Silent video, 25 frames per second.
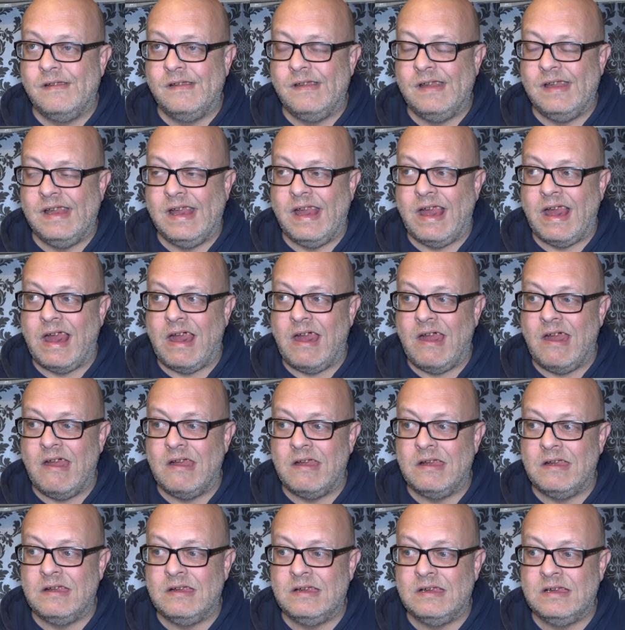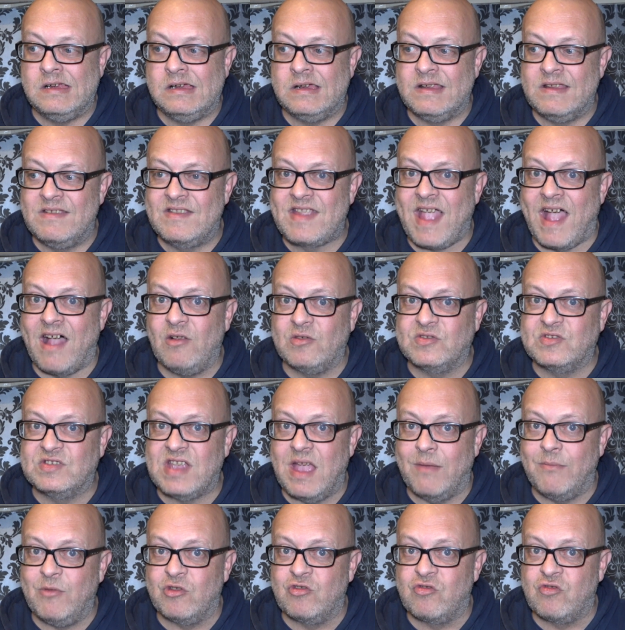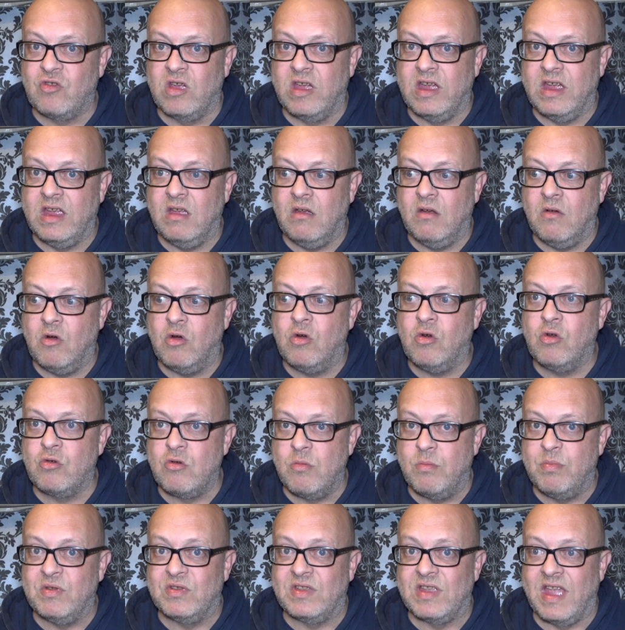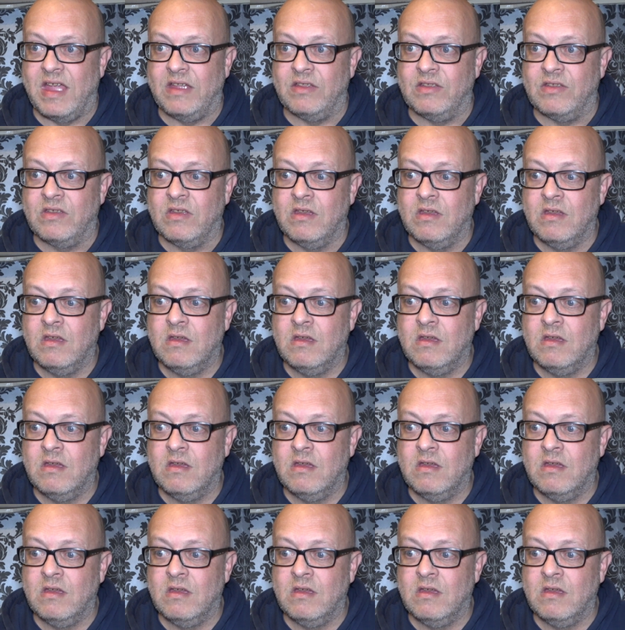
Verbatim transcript: yeah, Dowles Cemetery one hundred percent.